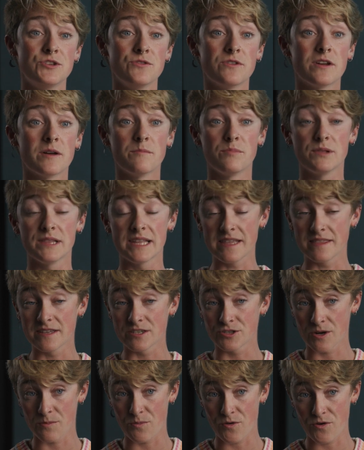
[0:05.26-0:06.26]
to complete the
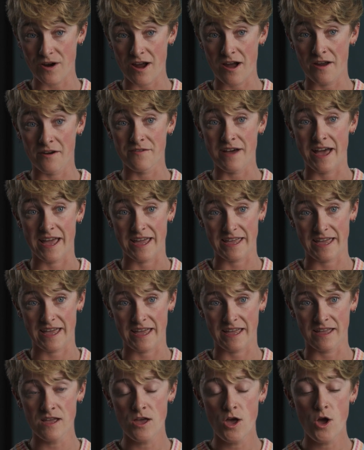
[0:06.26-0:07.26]
Triple Crown of
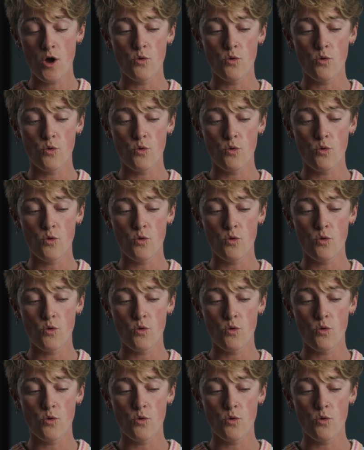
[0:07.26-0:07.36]
Hiking,